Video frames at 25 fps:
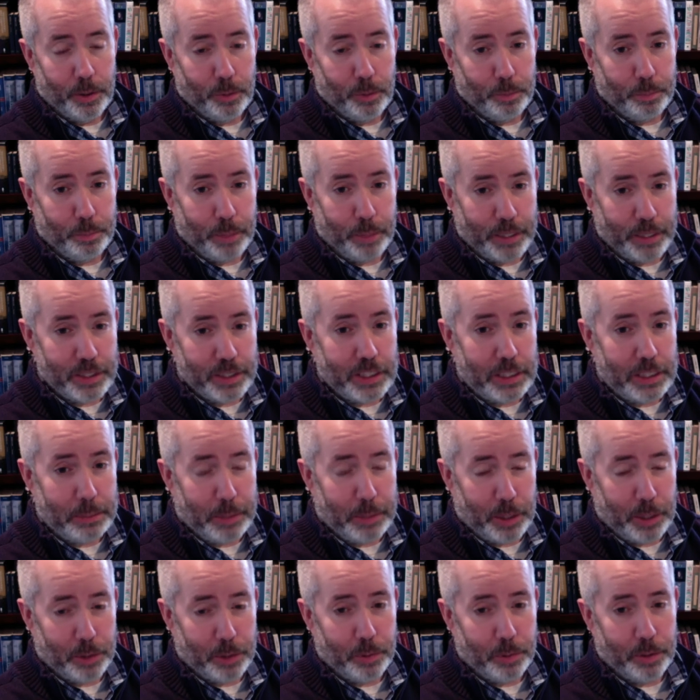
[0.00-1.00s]
basically
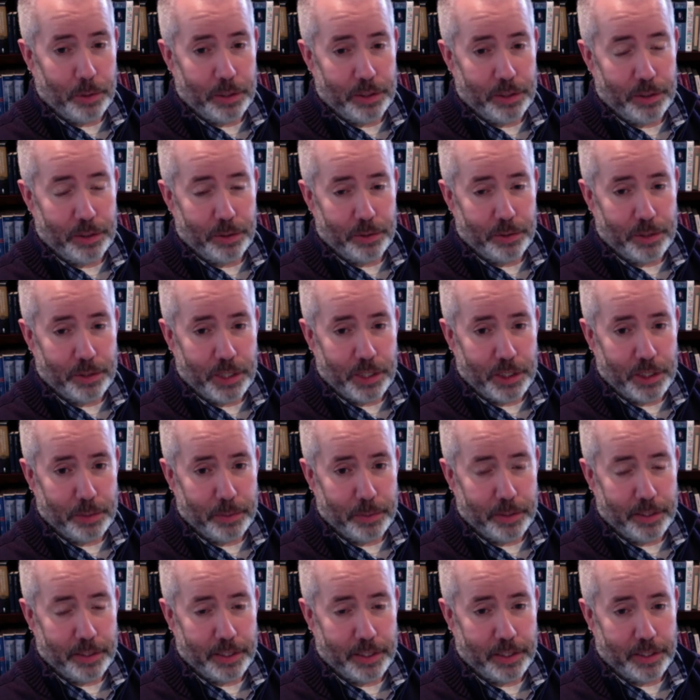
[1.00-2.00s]
by quoting the Old
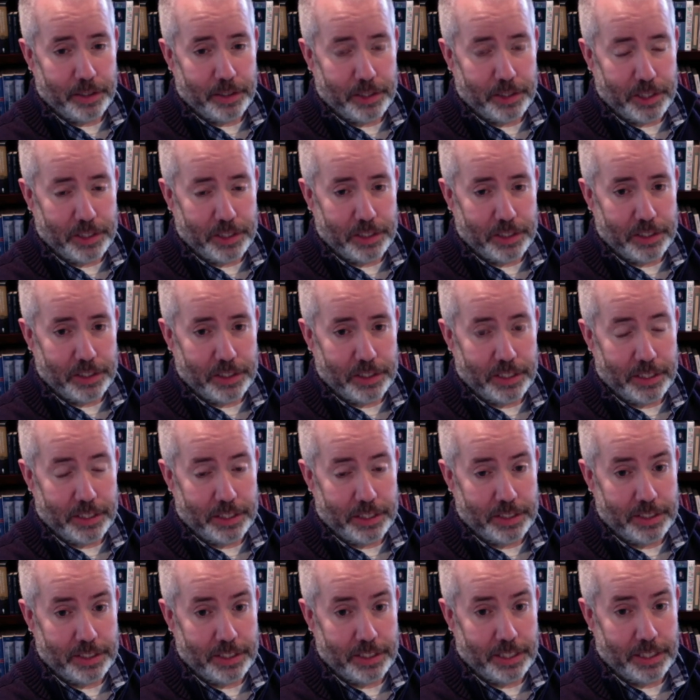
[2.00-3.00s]
Testament there, Jesus, in a
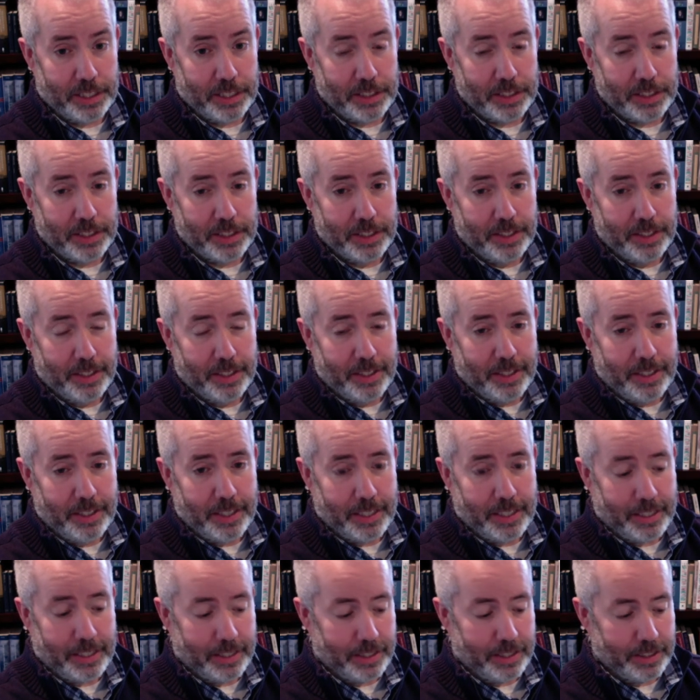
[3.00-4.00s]
sense,
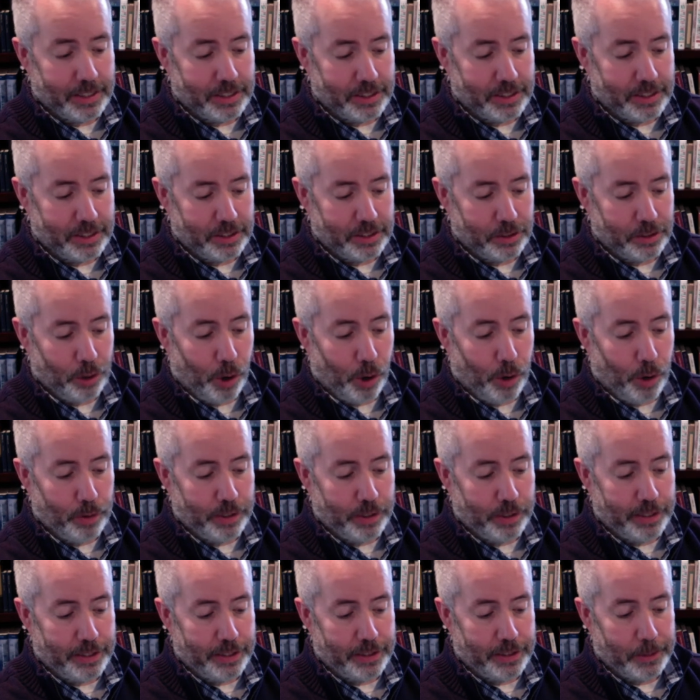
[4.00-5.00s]
is
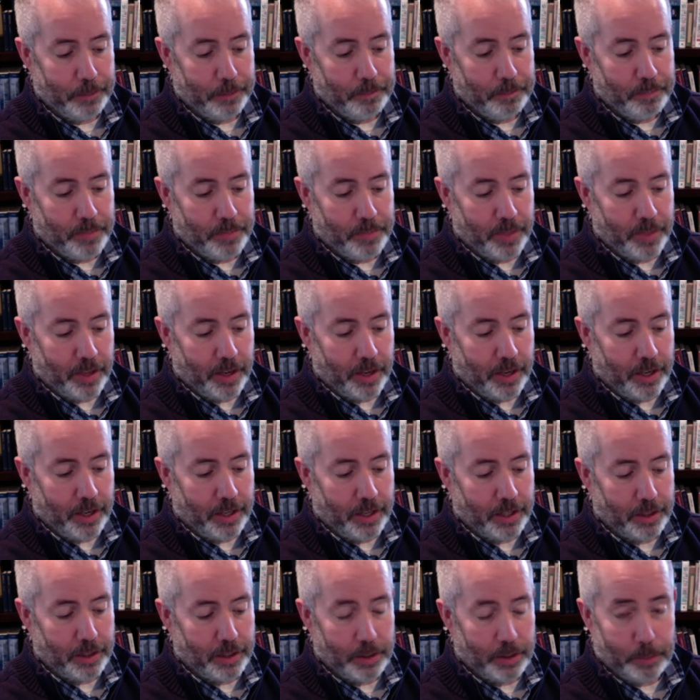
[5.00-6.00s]
calling
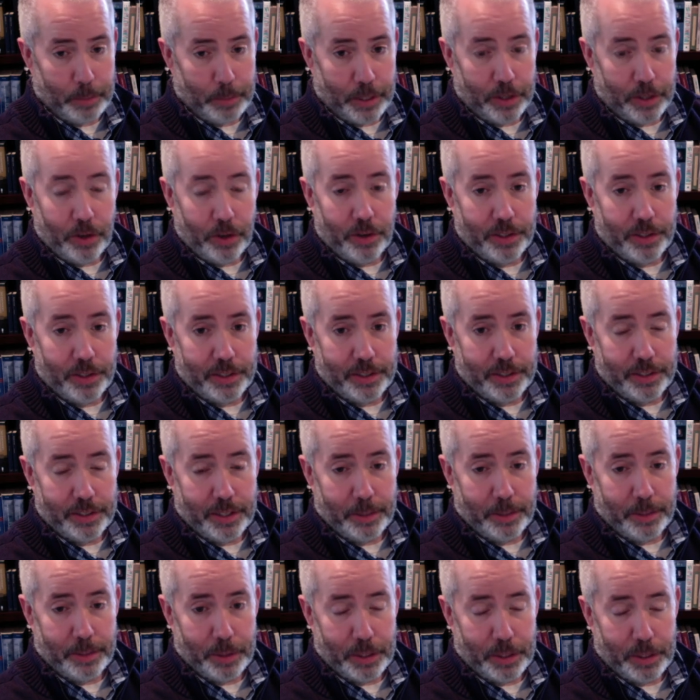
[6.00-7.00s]
uh, by calling
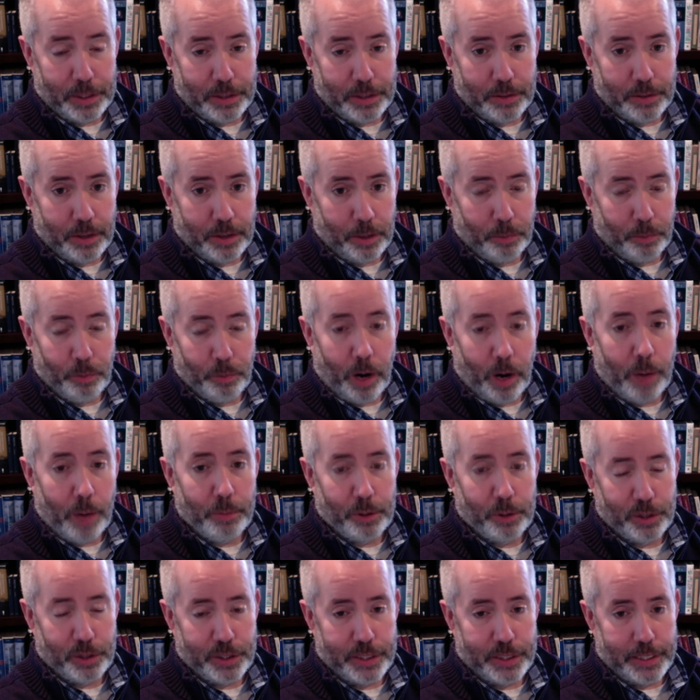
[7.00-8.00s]
them a, a
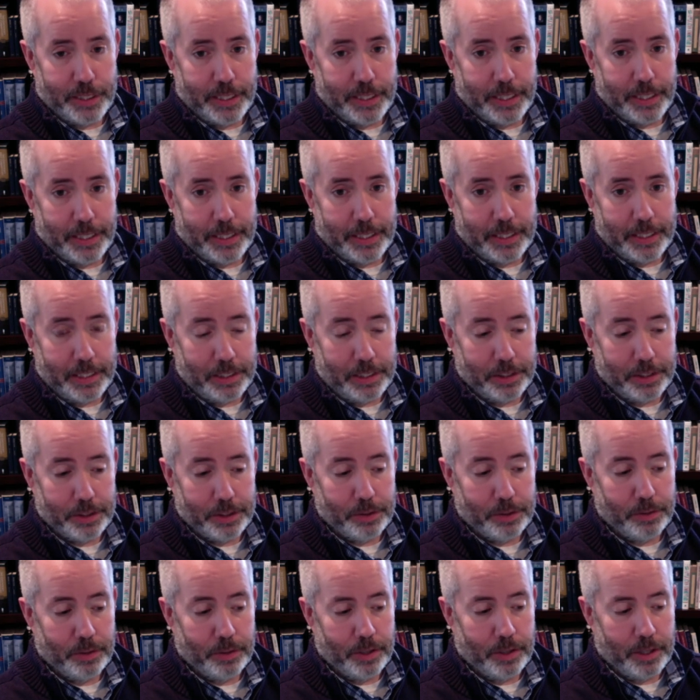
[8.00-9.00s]
robber's den. He's
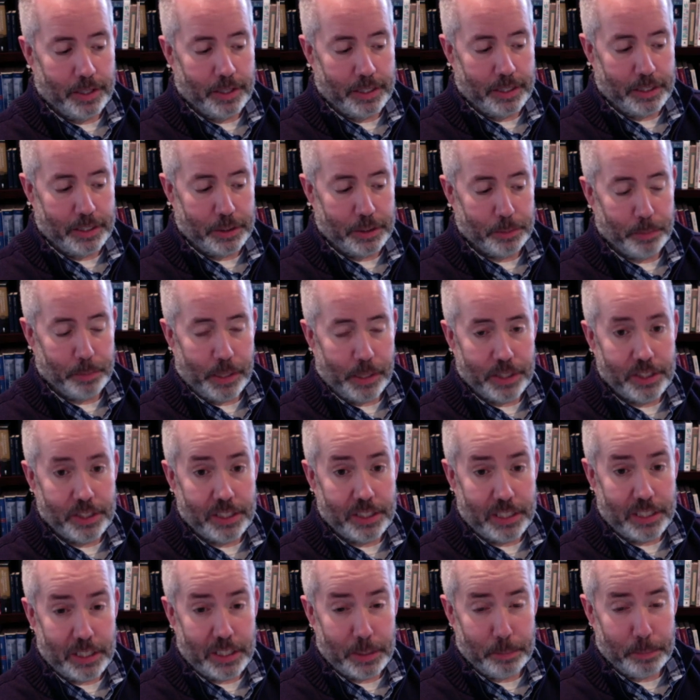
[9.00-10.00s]
he's
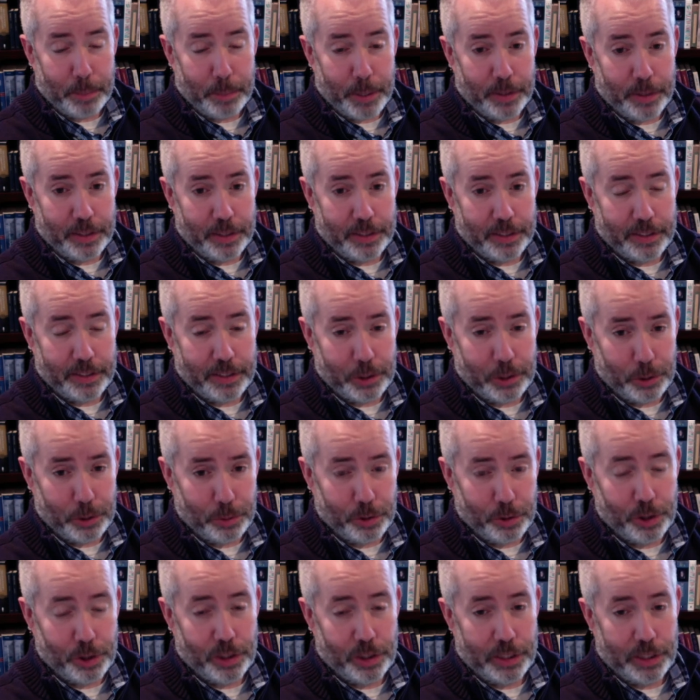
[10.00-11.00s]
basically comparing the
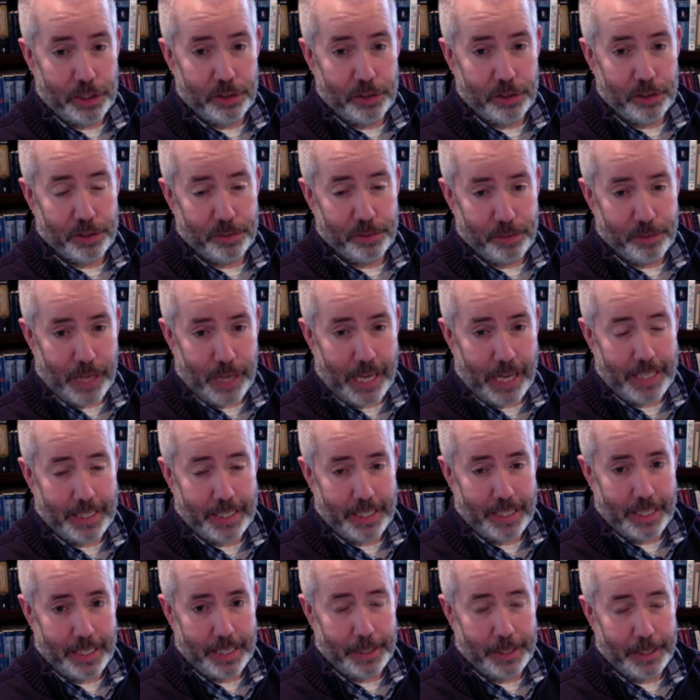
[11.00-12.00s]
Jewish leaders of that
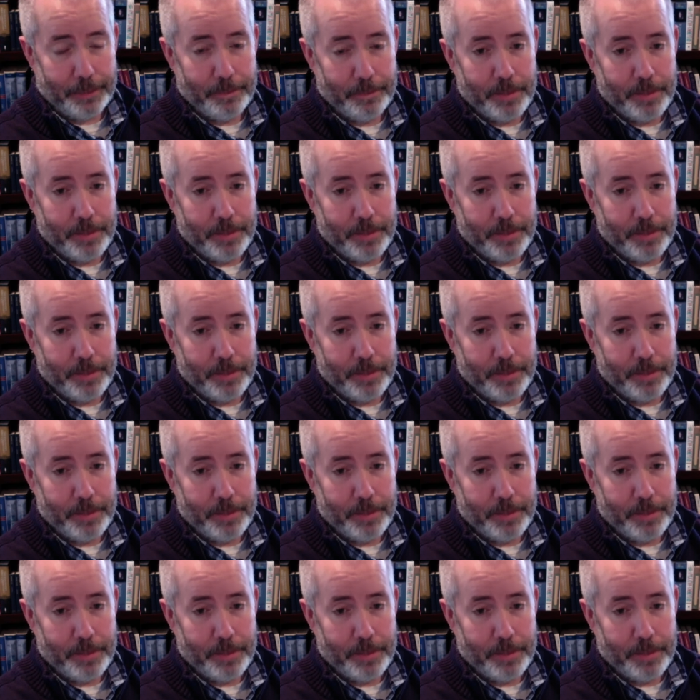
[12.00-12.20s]
day,